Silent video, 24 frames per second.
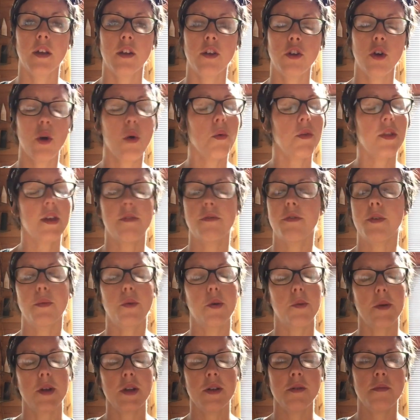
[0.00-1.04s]
not with every
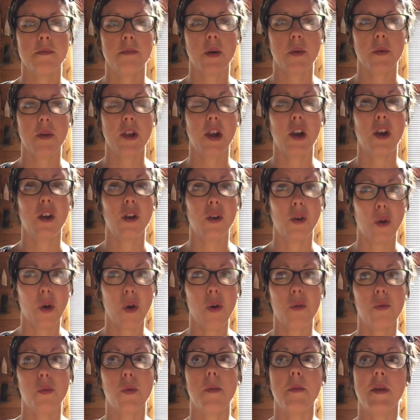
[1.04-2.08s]
woman, but with a
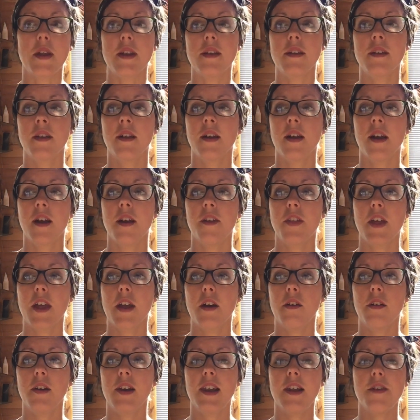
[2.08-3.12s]
lot of women,
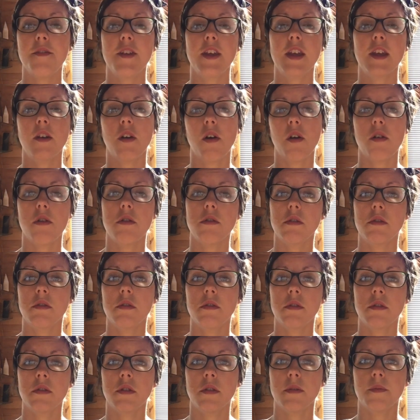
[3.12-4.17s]
they are living
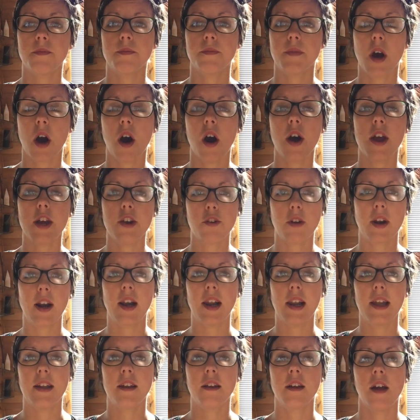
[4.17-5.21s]
on high
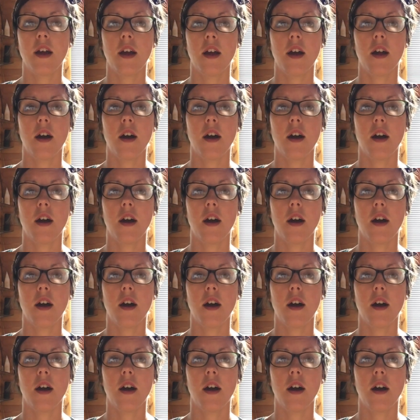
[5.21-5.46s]
adrenaline,